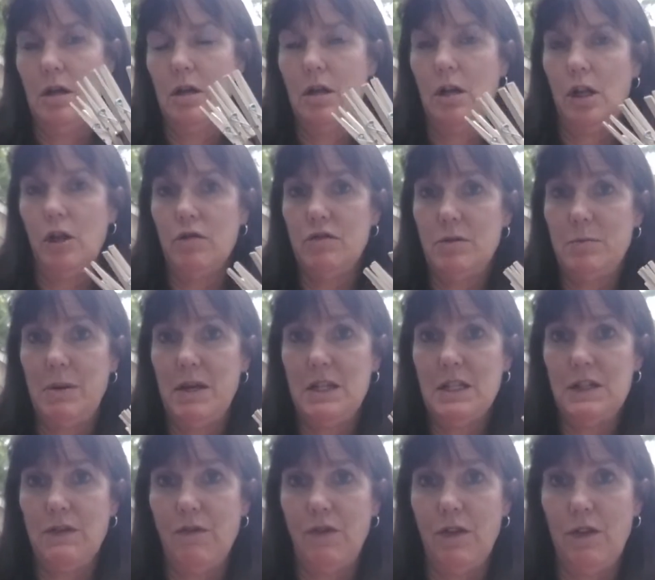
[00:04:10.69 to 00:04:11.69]

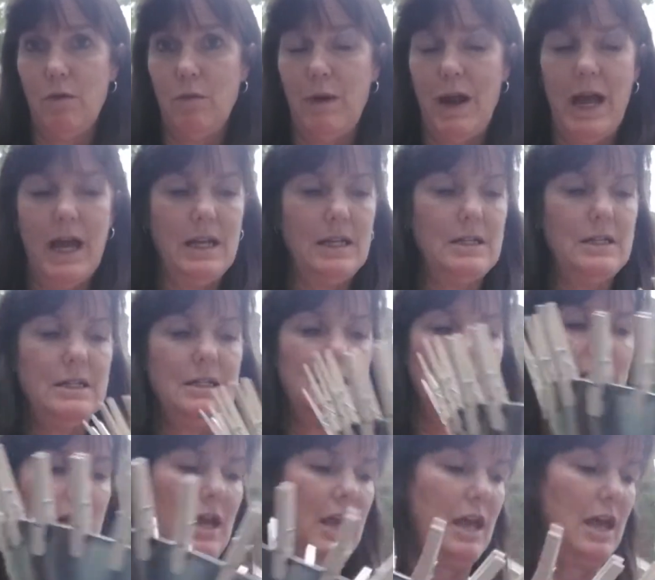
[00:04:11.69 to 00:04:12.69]
clothespins for the reds,
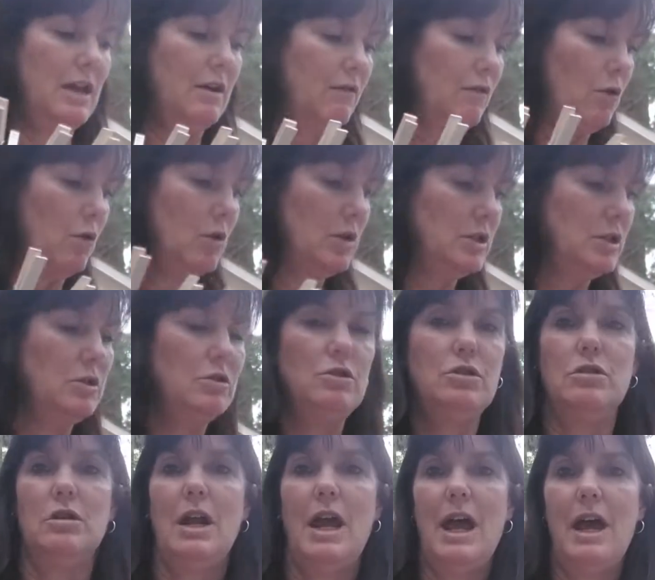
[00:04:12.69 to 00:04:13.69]
and of course you
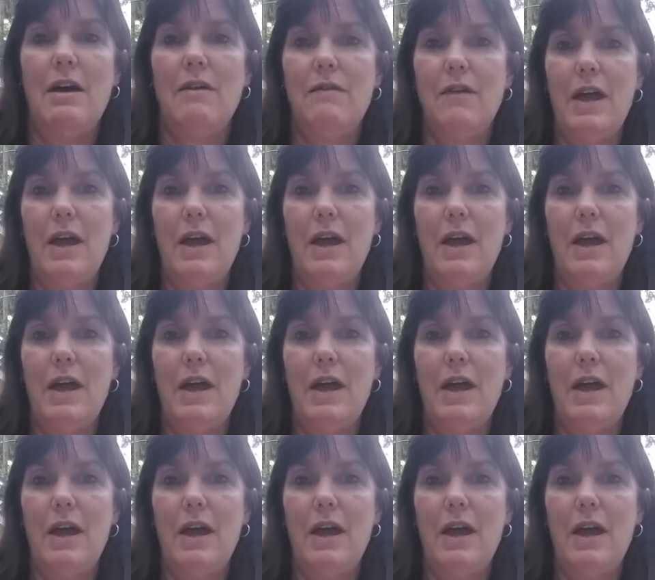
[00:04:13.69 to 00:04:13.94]
should have